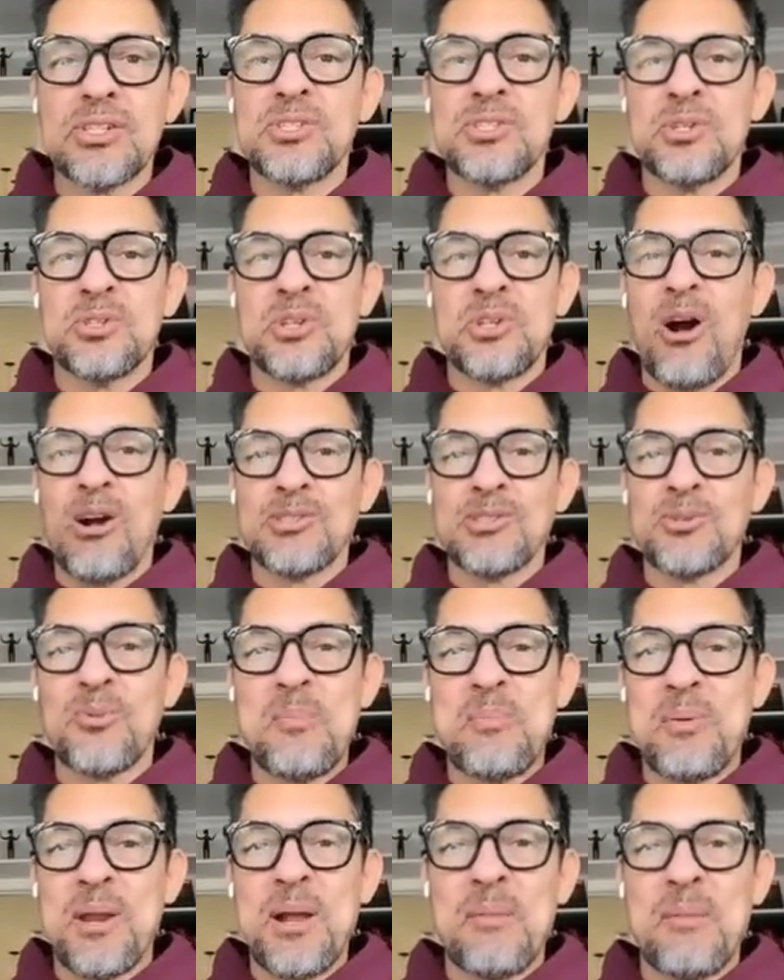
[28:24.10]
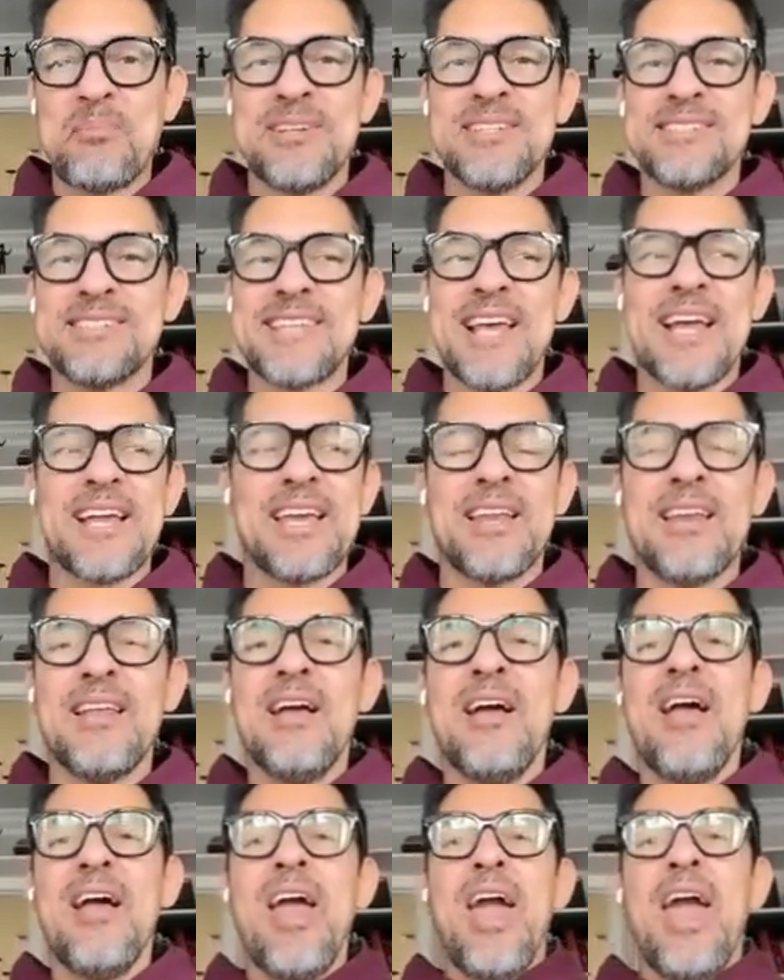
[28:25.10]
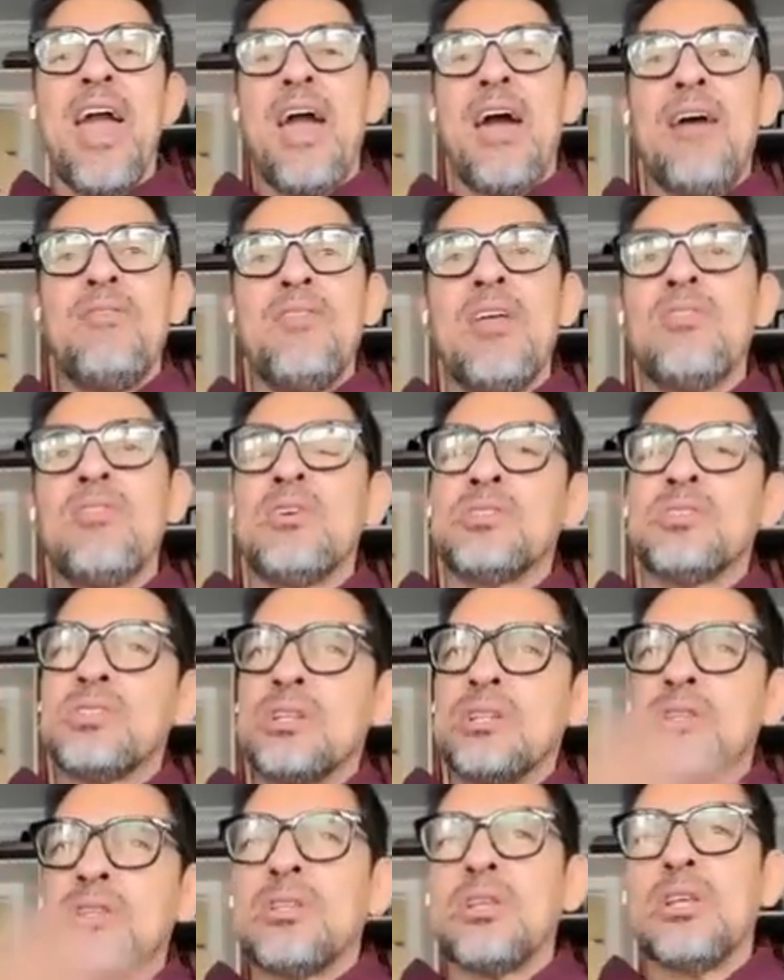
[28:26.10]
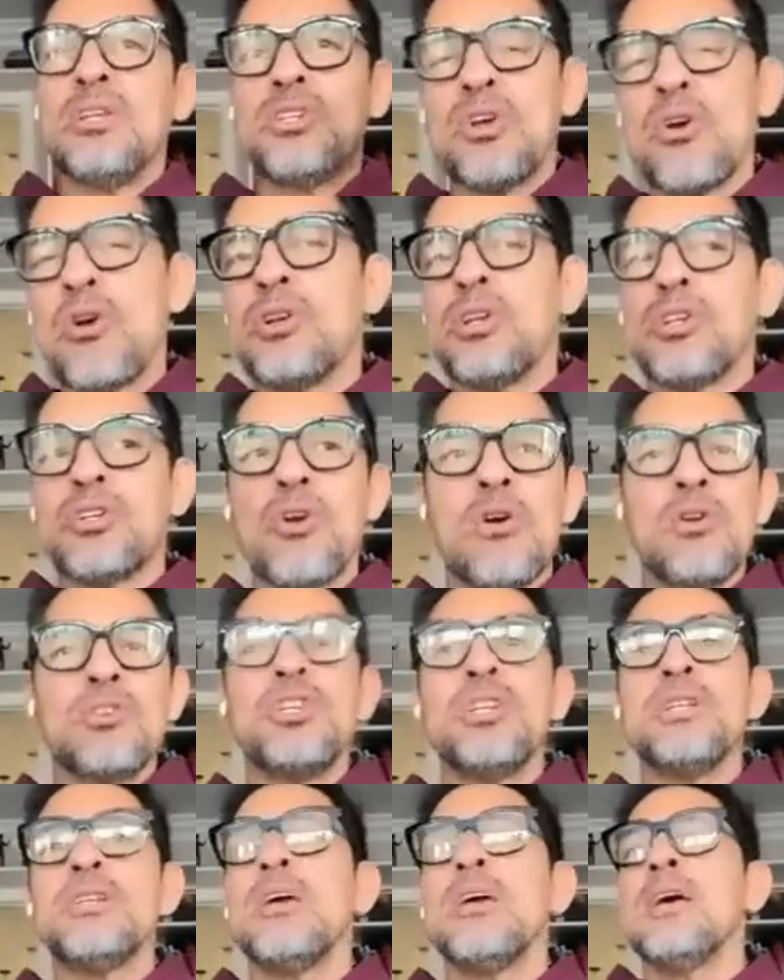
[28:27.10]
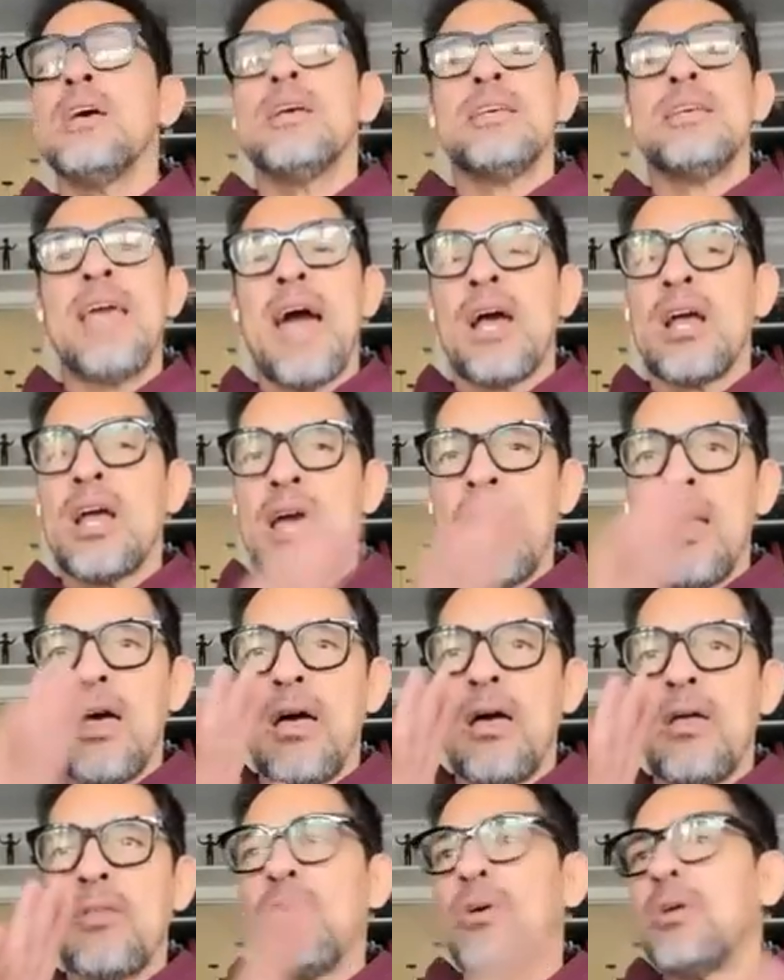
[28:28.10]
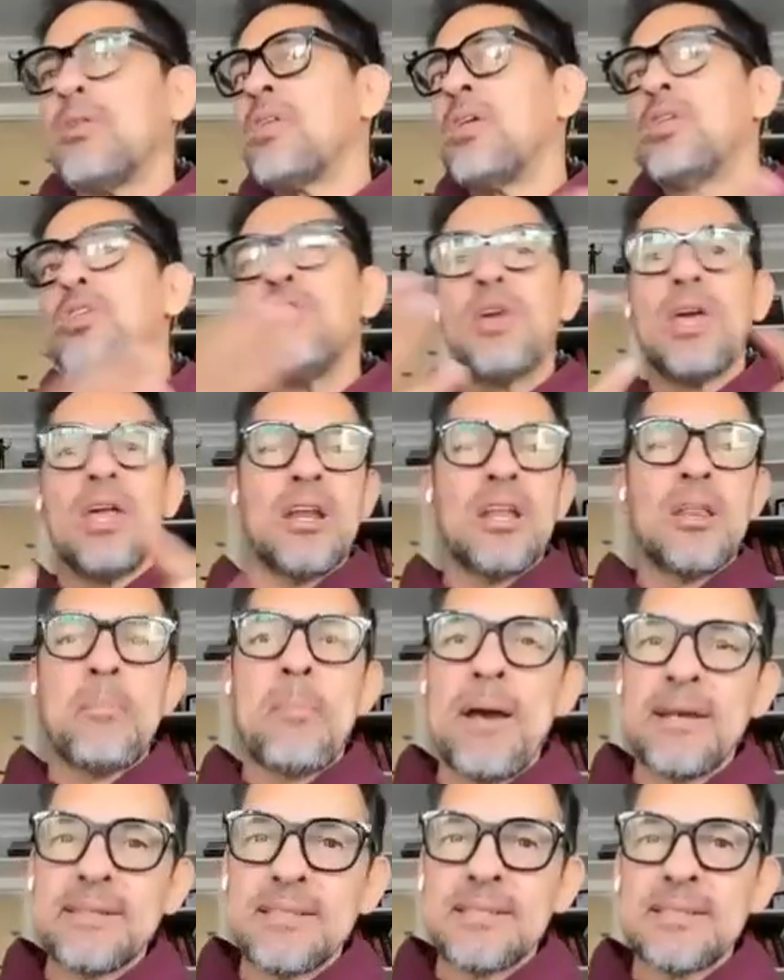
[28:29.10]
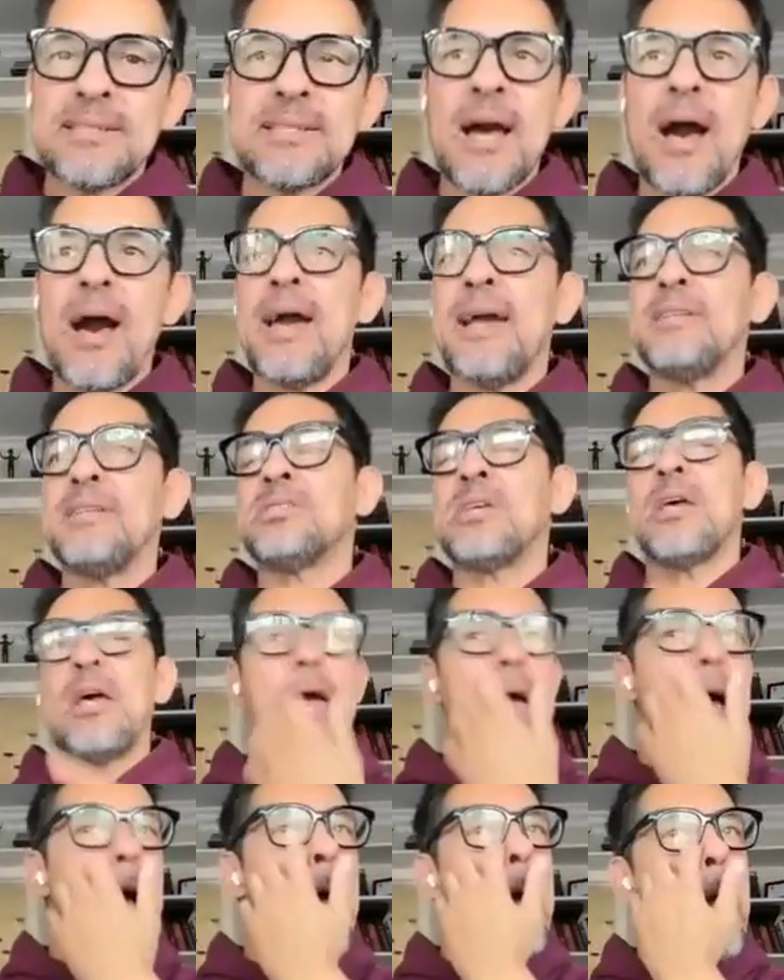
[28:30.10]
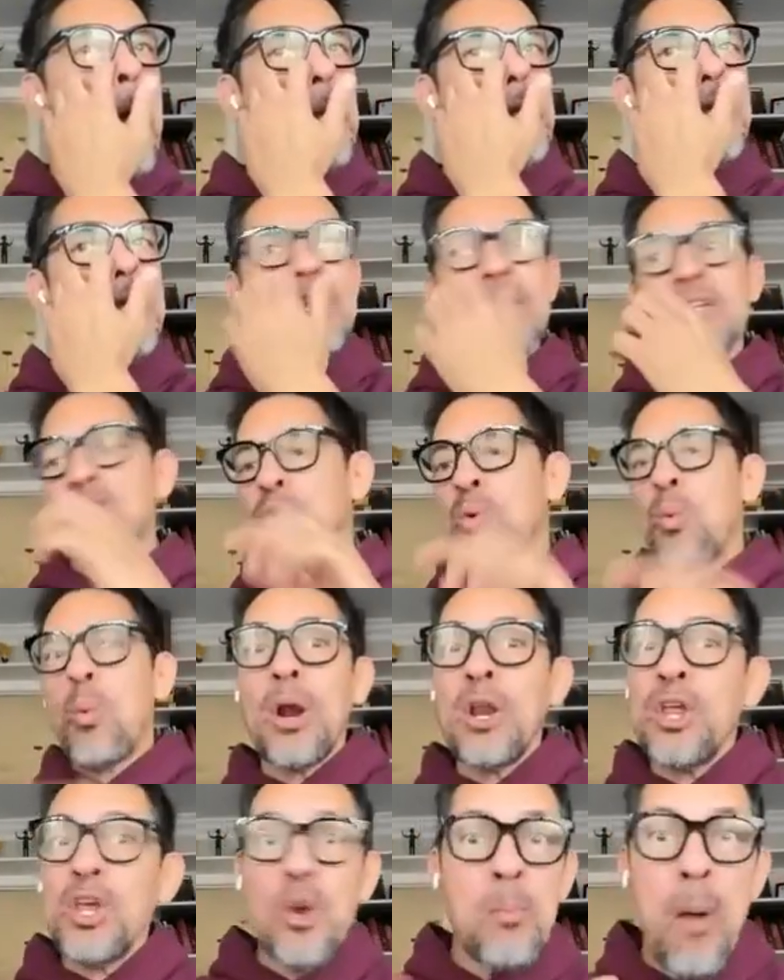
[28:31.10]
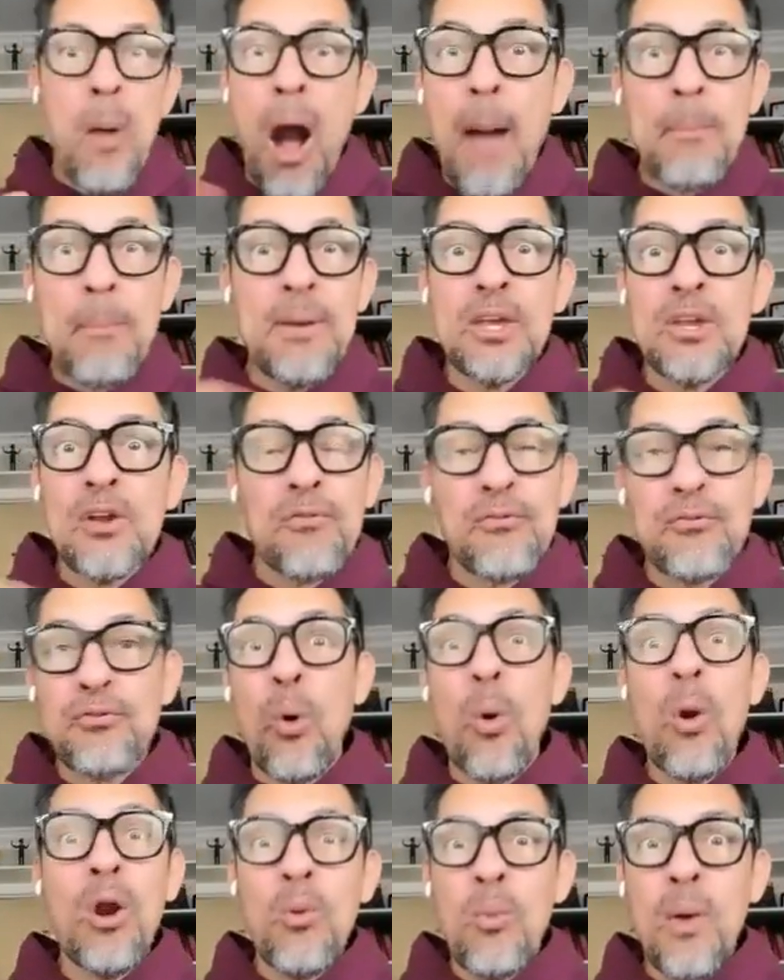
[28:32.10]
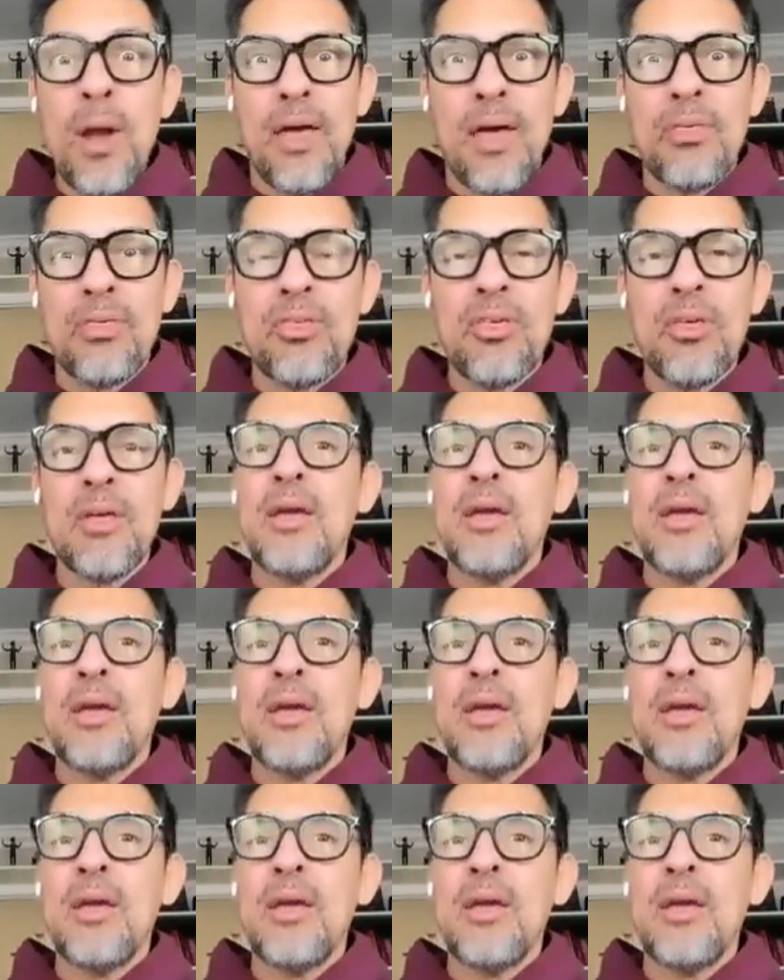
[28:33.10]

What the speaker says: because your dogs will rip it up in a second. And then there's the detergent. Then you get into pesticides. You get into, what are you mopping your floor with?